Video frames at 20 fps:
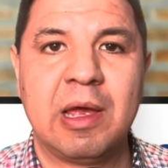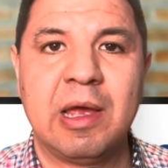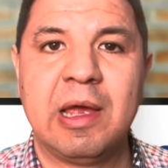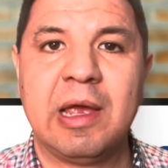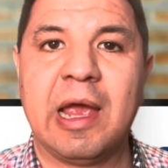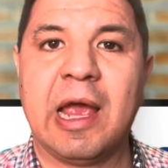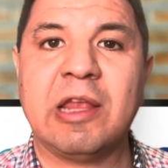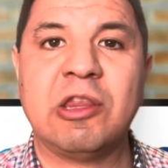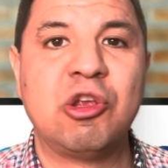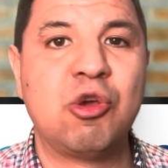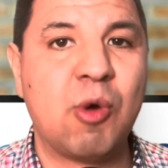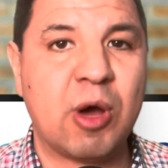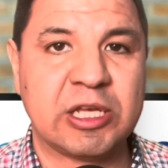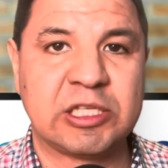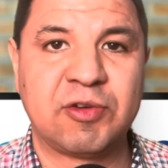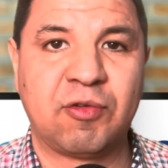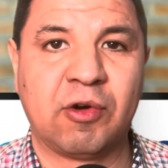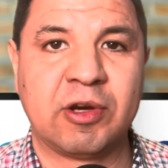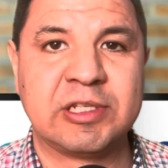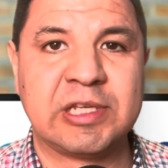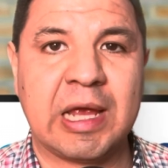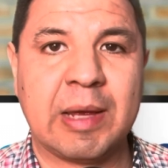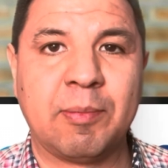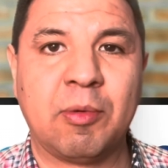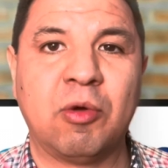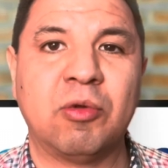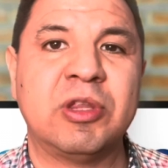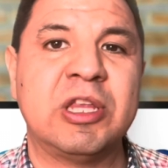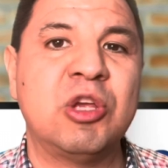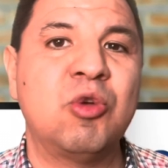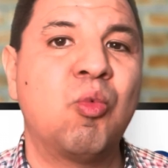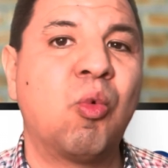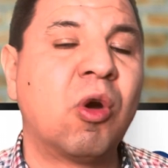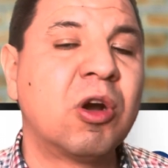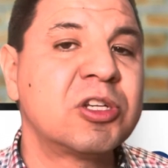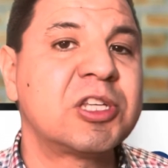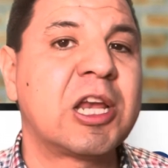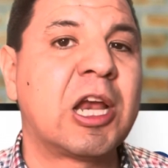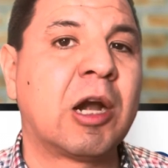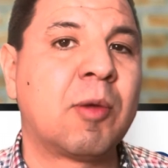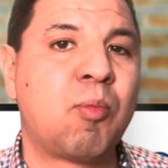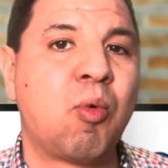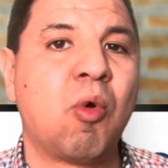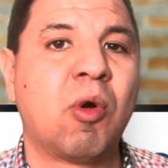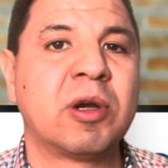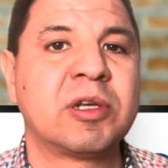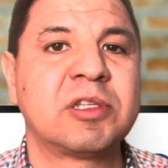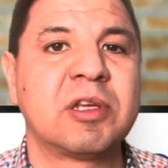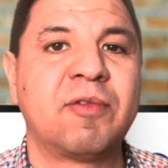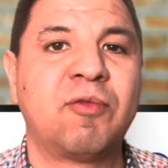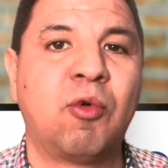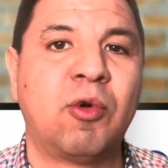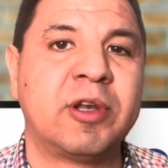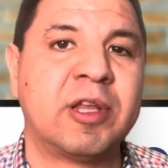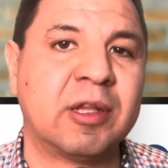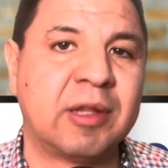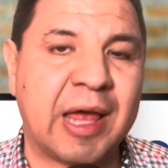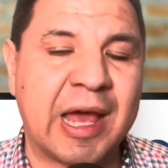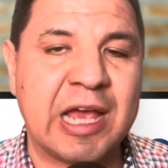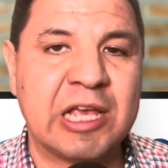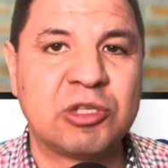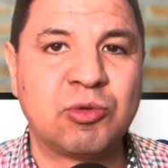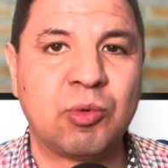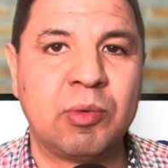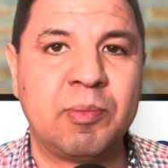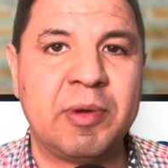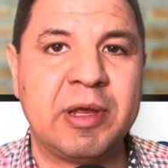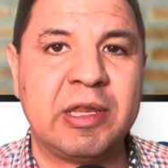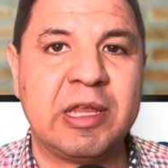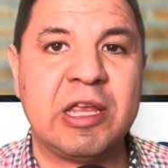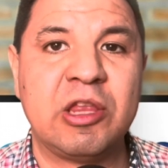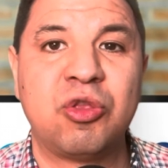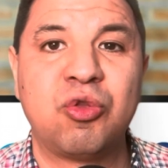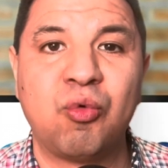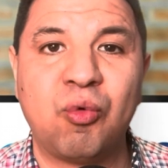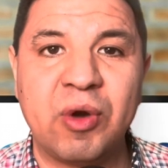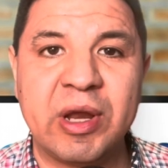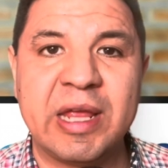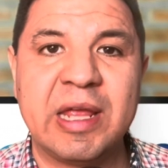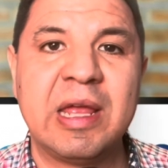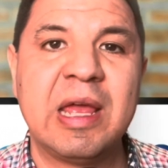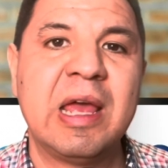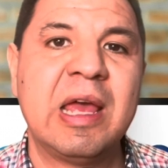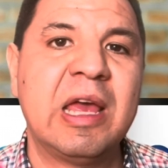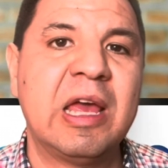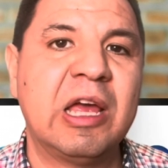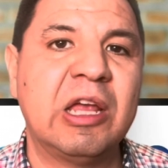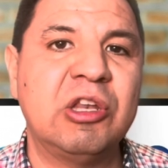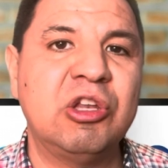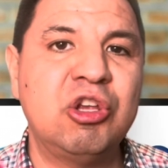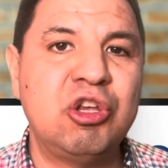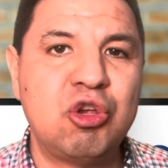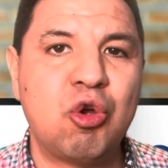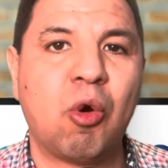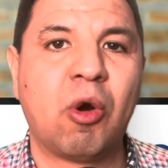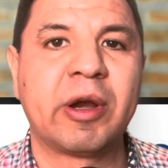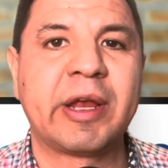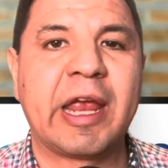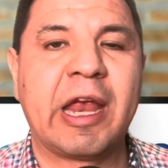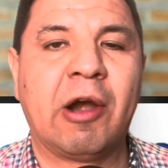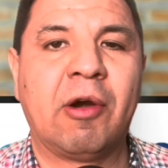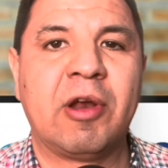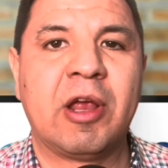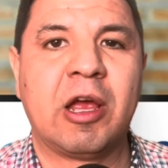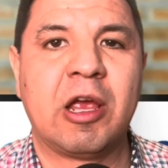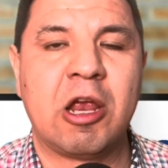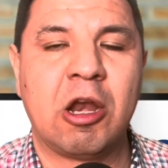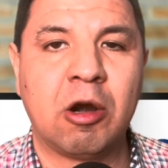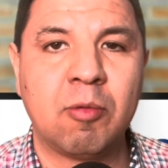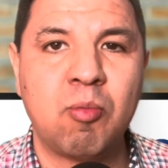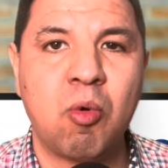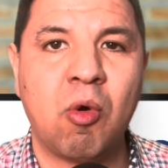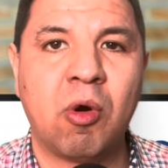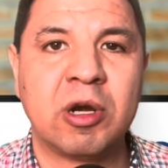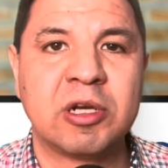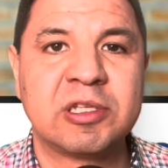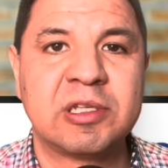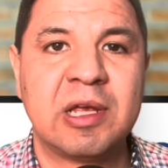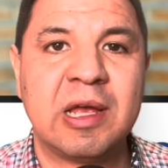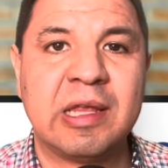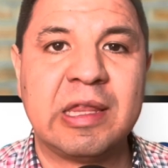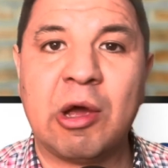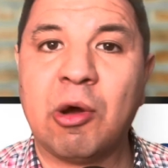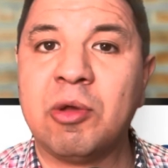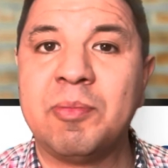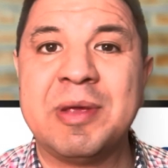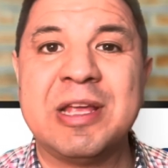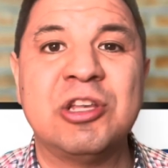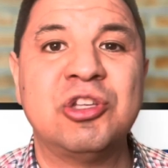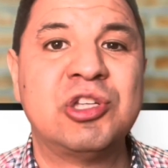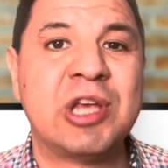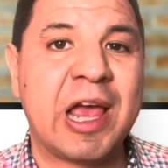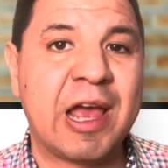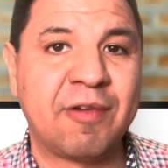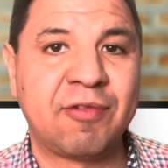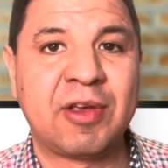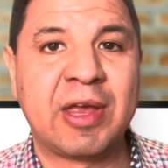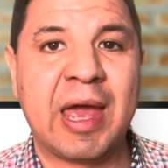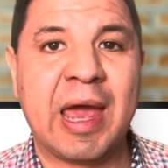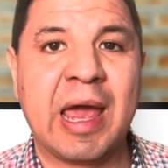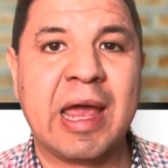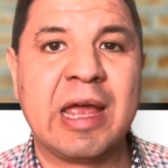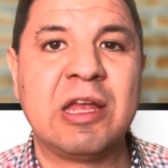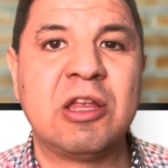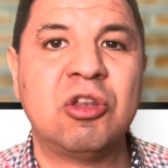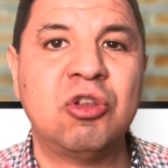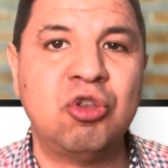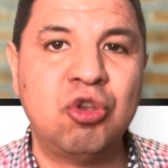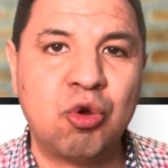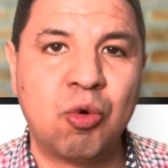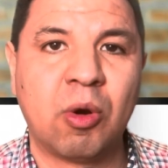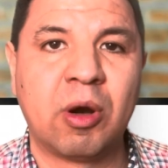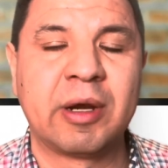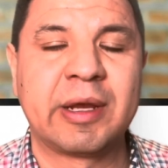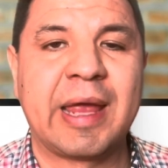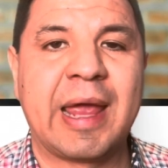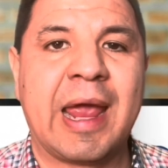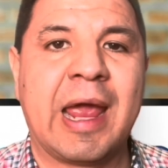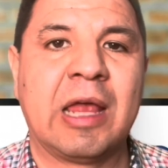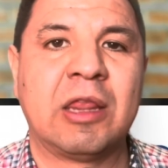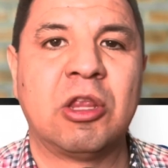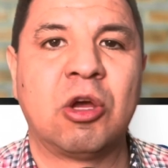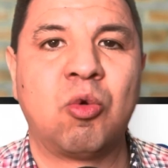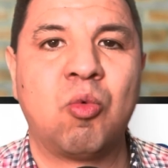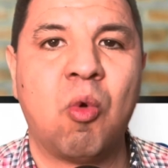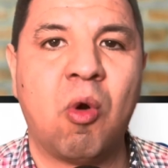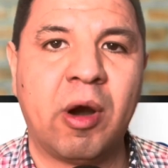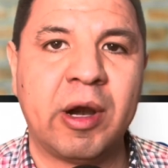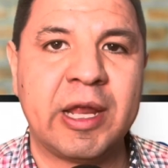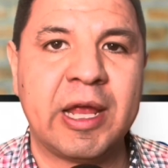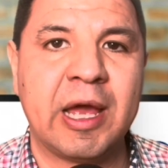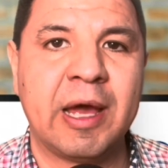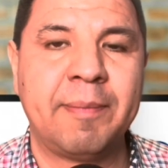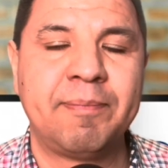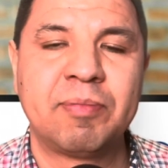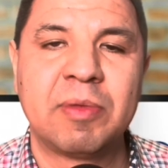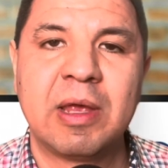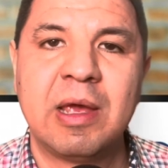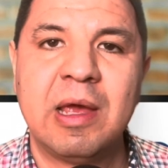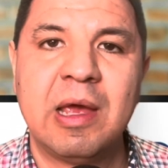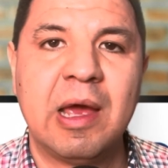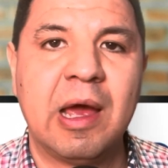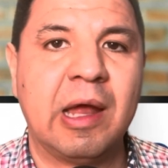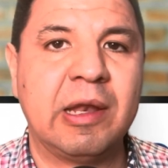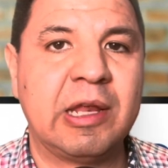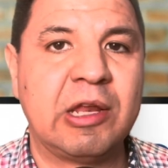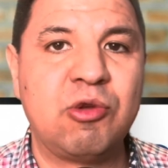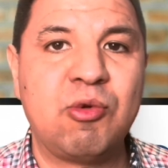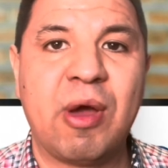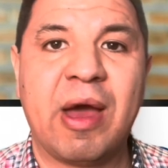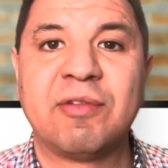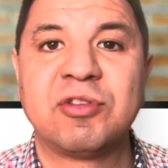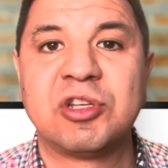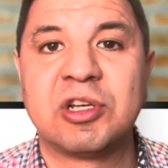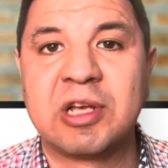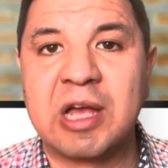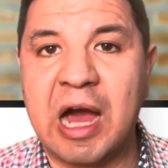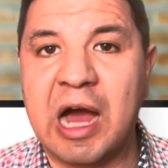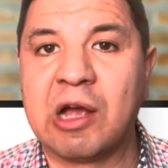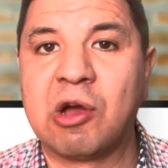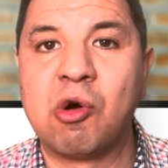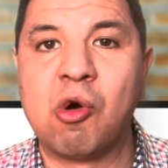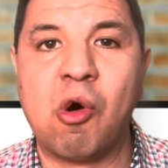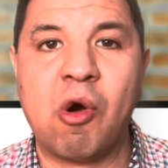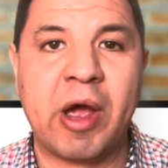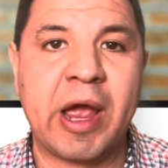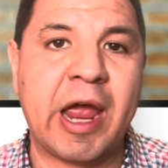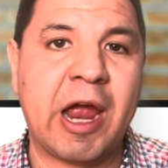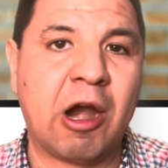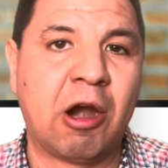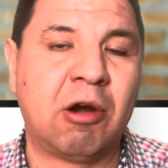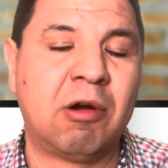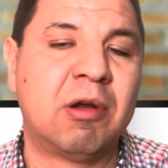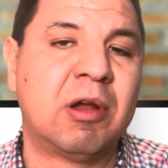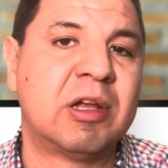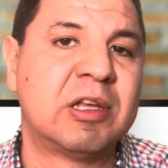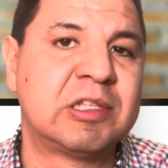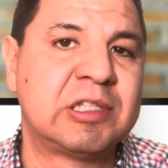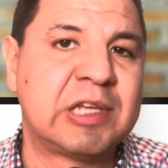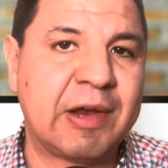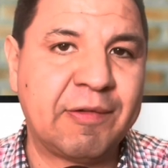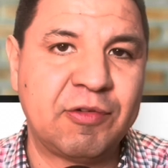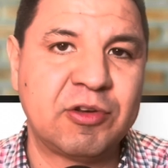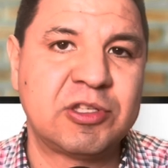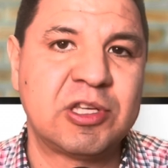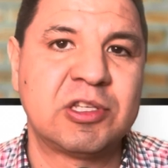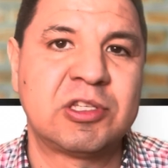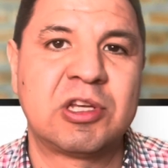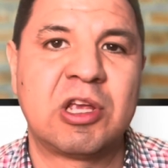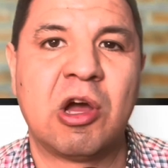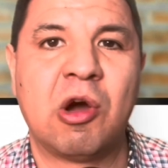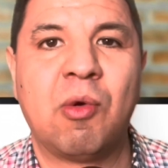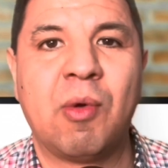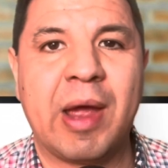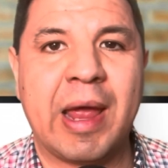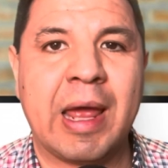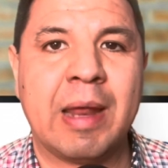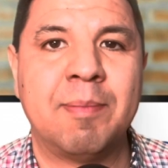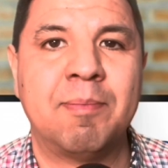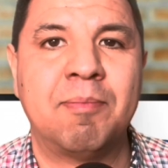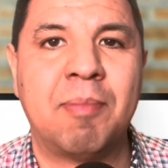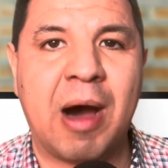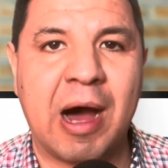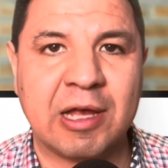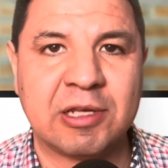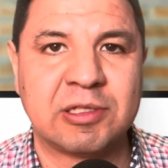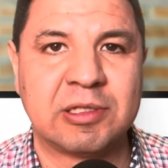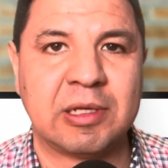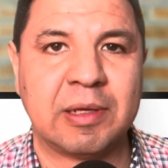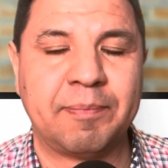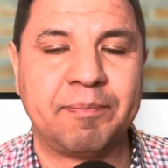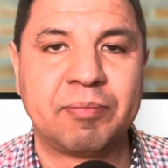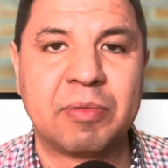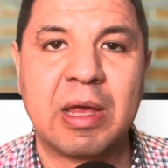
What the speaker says: In the US, for example, the worst airports for delays would be the three New York area airports. That would be JFK, Newark, and LaGuardia. And then you have Chicago O'Hare, San Francisco, and Boston.